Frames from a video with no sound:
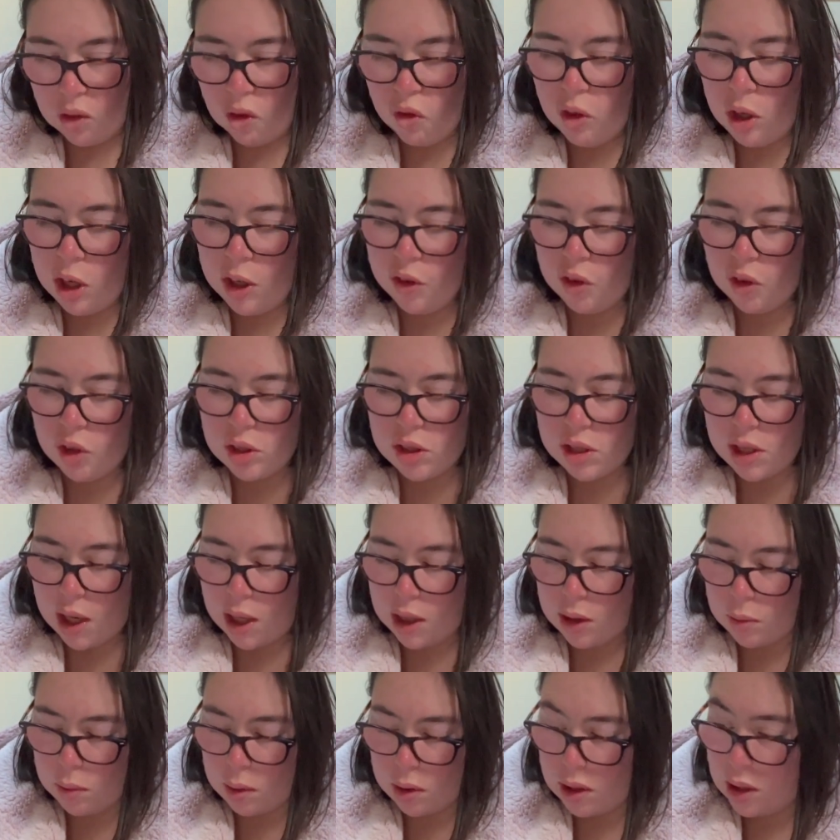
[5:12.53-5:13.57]
fresh fruit
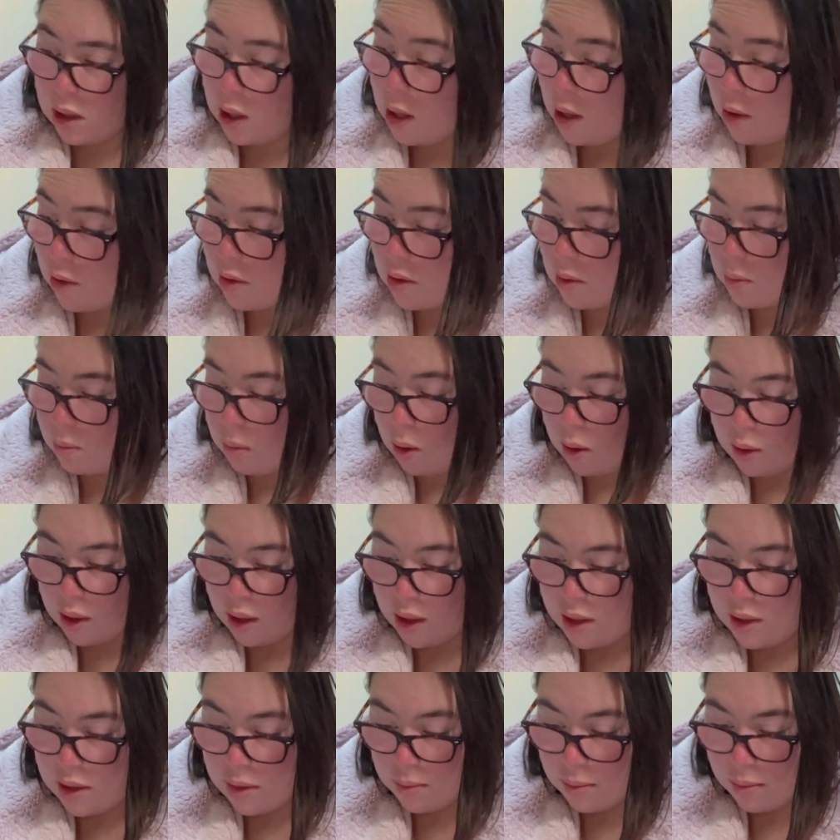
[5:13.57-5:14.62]
salad, which Harrison won't
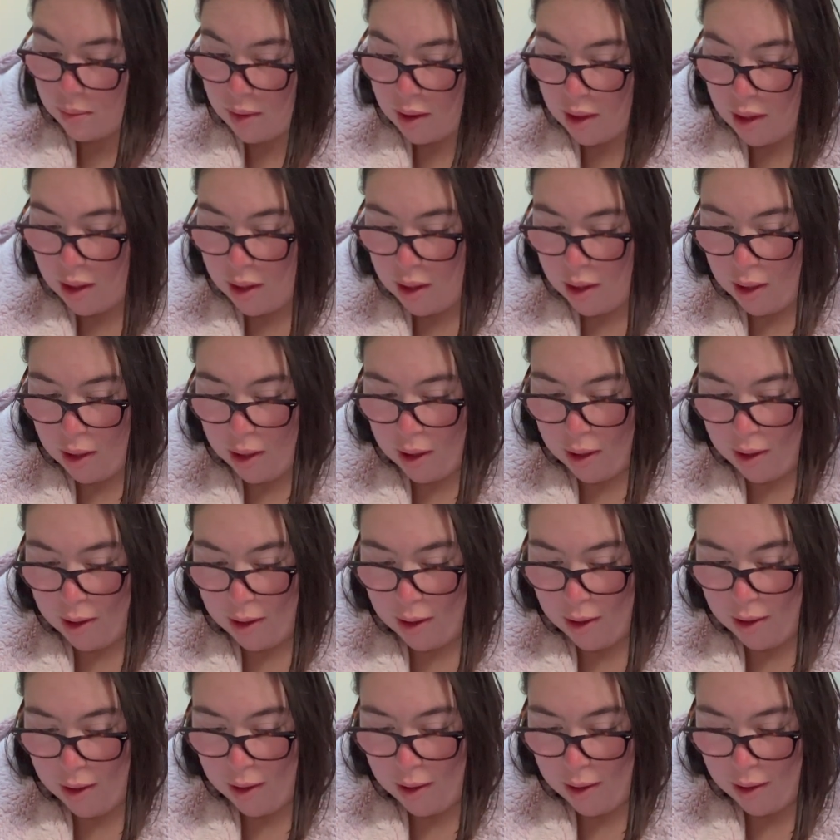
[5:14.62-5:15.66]
eat. Then
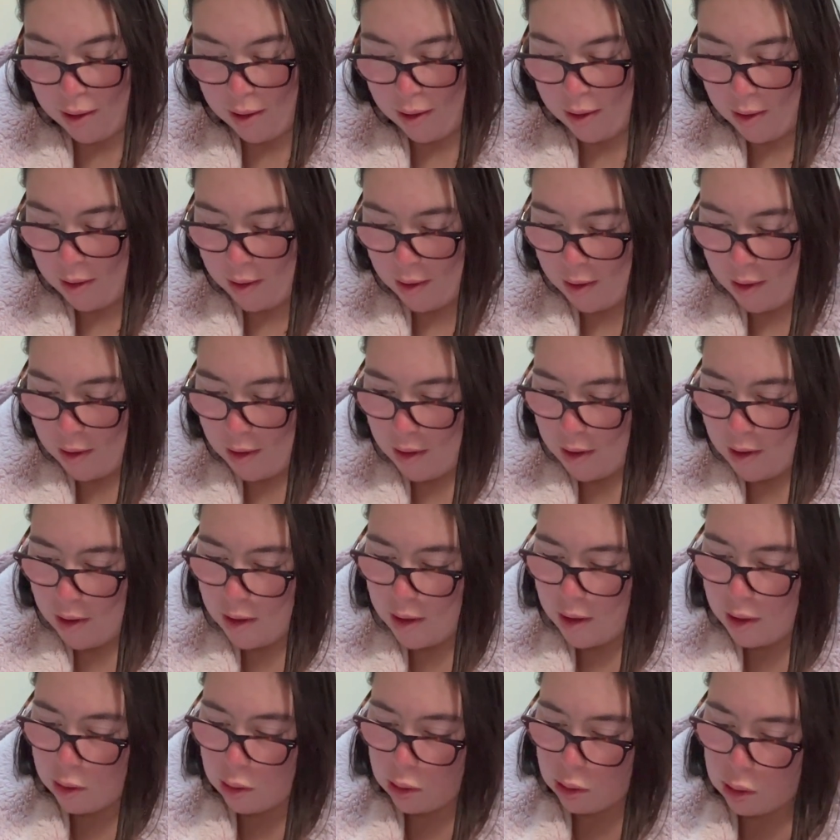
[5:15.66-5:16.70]

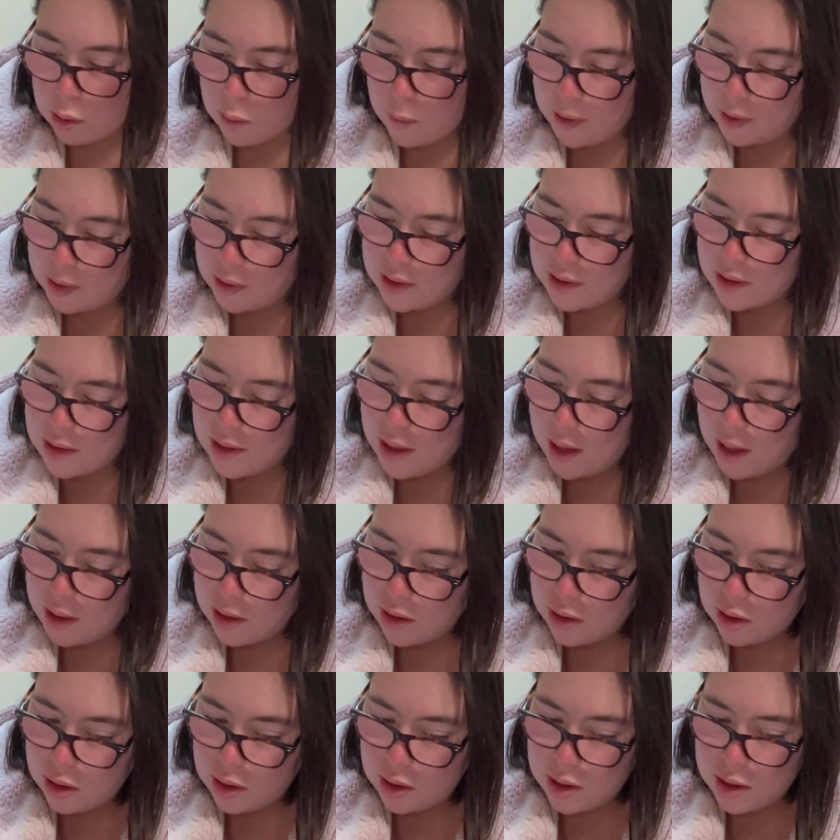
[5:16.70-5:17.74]
they've got quick
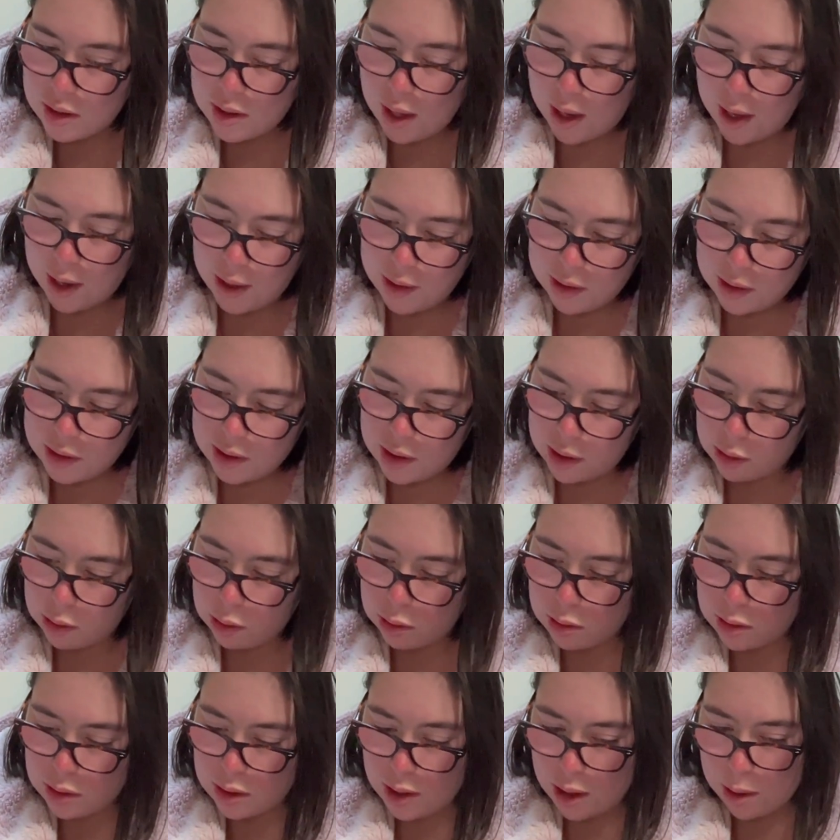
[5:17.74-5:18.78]
snacks, they've
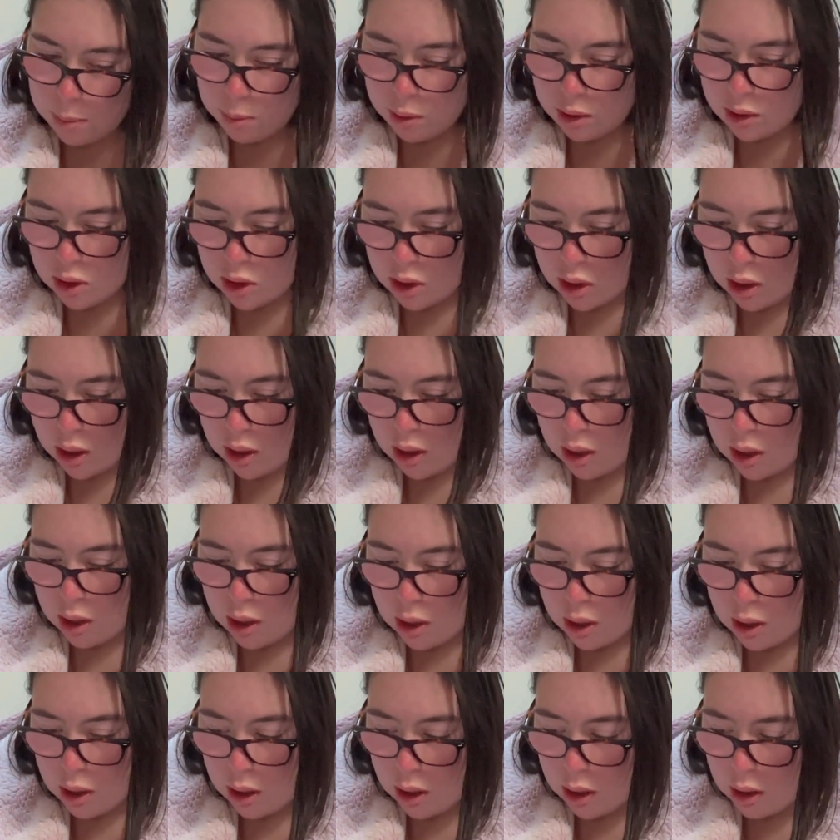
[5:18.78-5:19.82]
got
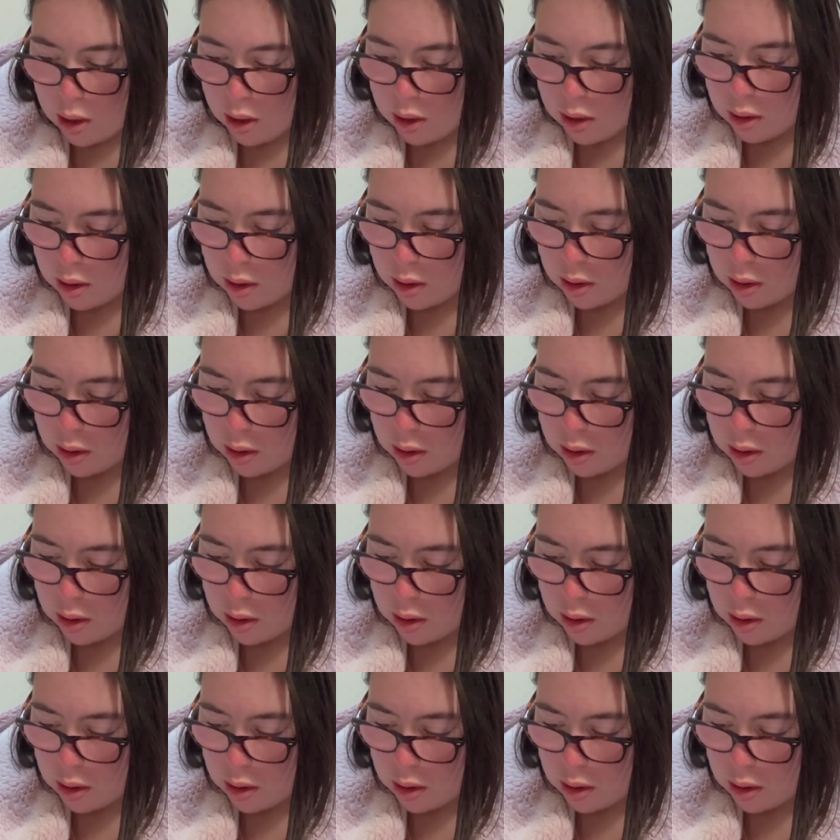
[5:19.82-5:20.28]
sandwiches.